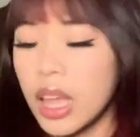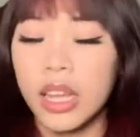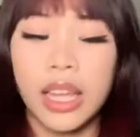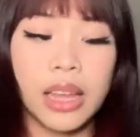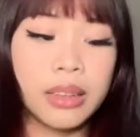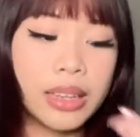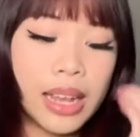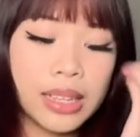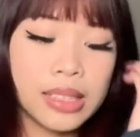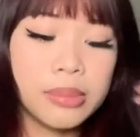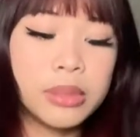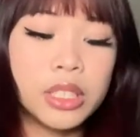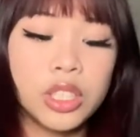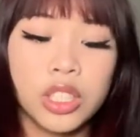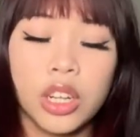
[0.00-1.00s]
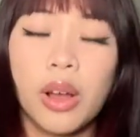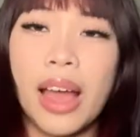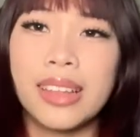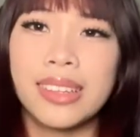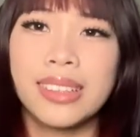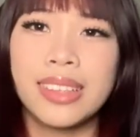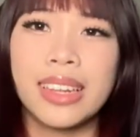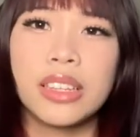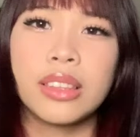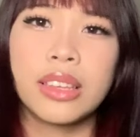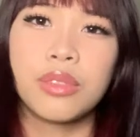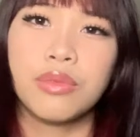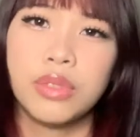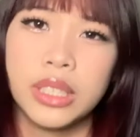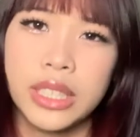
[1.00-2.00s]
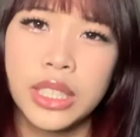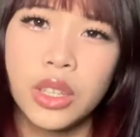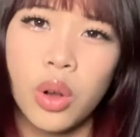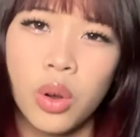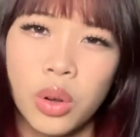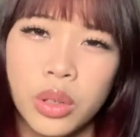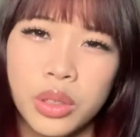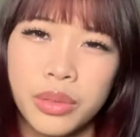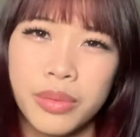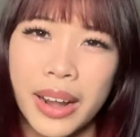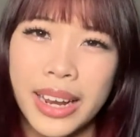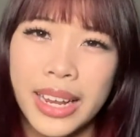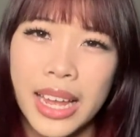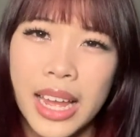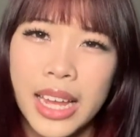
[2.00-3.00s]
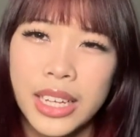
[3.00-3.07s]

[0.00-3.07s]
Okay, next I'm gonna show, as I said, it's like really cold, right?